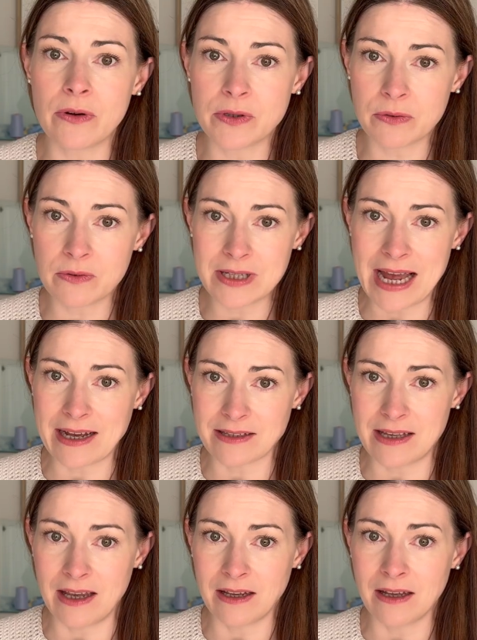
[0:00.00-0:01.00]
at all
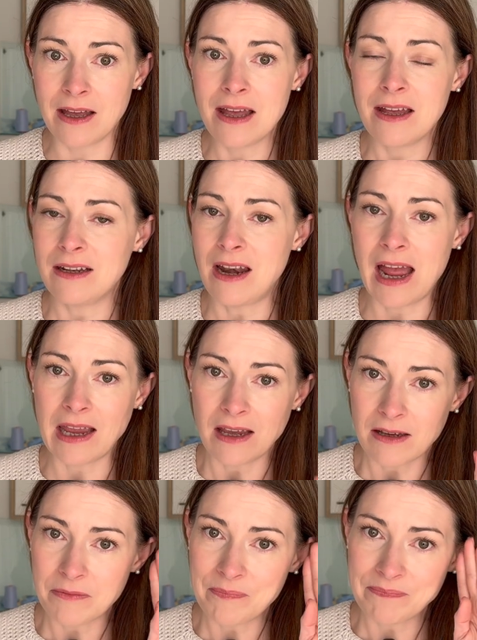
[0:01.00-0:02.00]
taxing, like
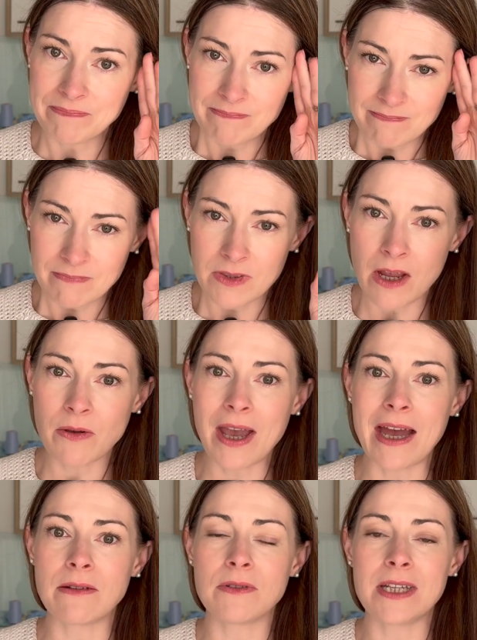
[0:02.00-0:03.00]
no
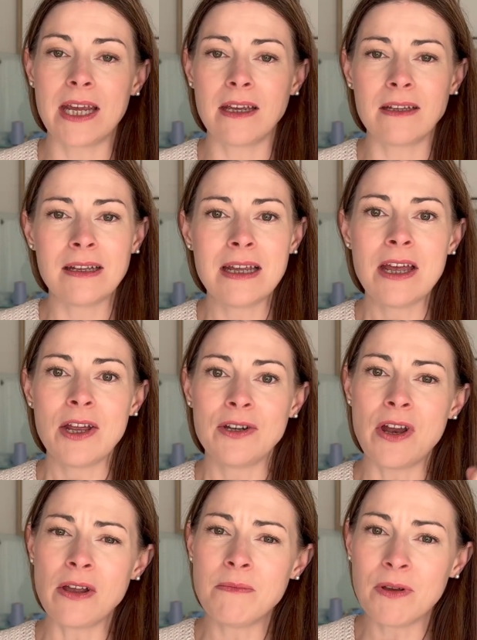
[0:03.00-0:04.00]
counting,
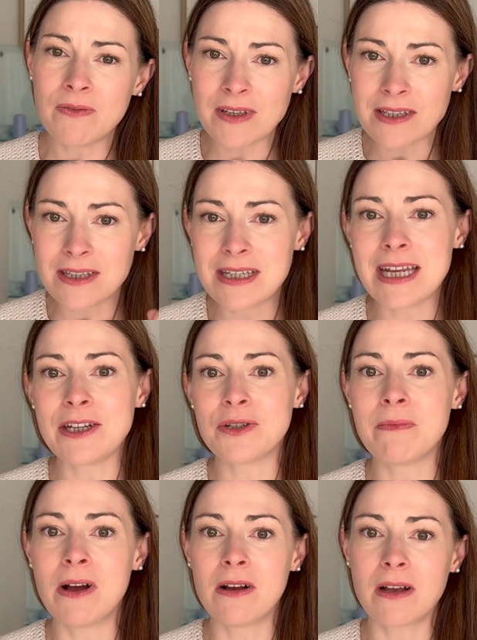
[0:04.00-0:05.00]
no moving stitch
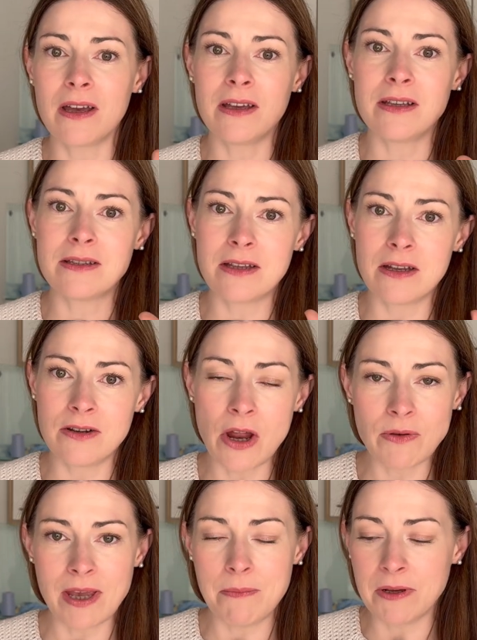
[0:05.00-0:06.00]
markers, no
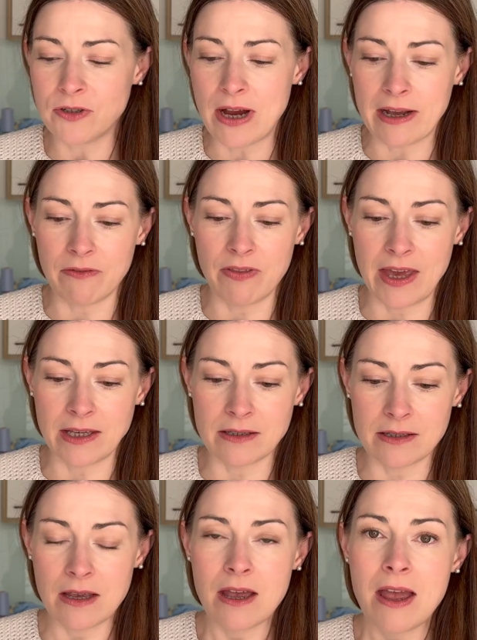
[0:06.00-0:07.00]
keeping track of things.
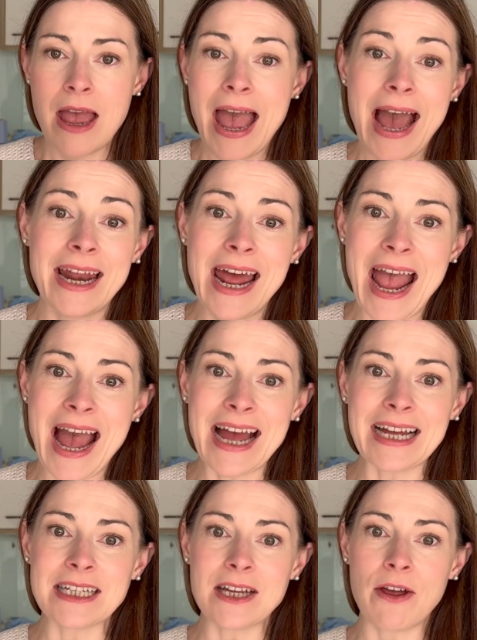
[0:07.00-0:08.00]
And I
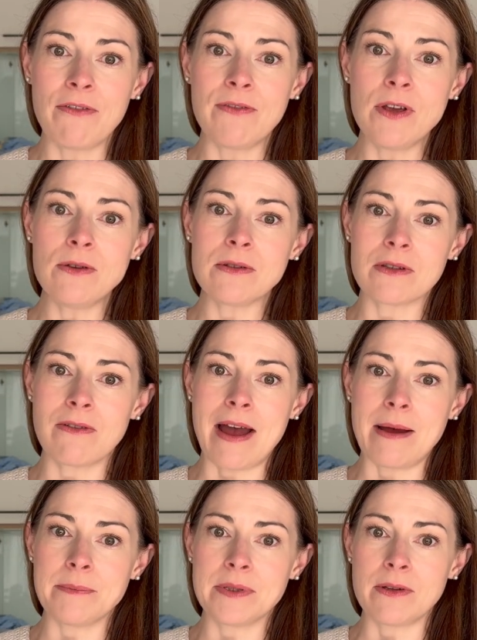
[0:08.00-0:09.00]
had a few
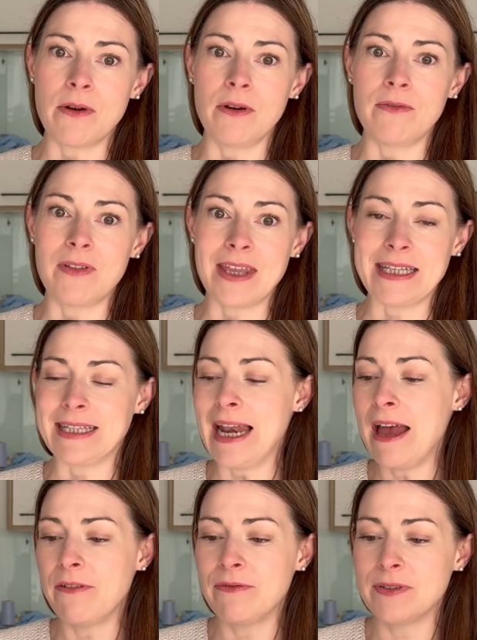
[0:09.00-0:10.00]
scraps of this
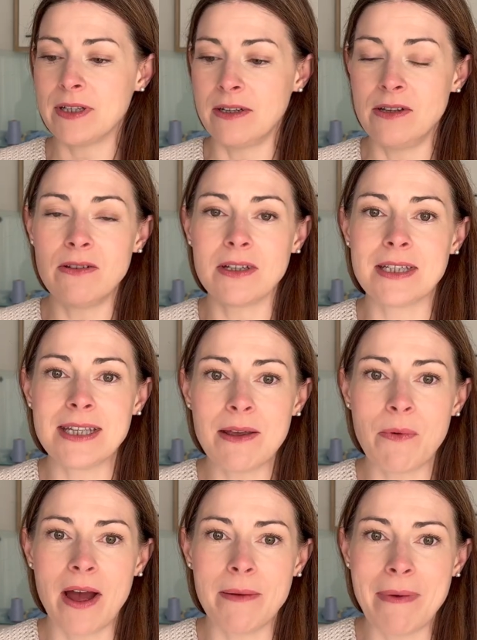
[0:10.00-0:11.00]
left, and you can see
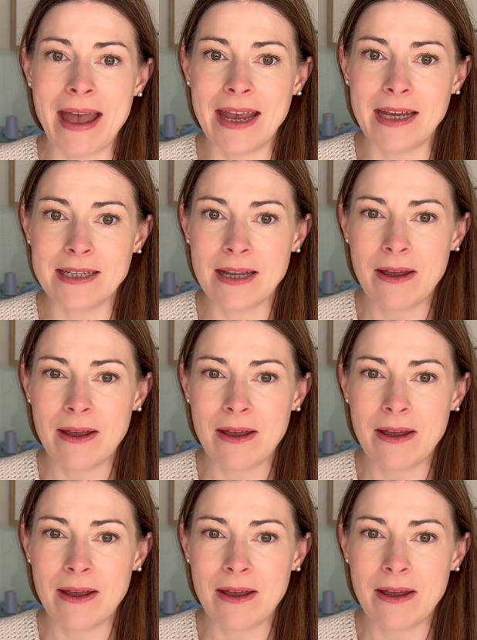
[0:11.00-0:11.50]
what I made,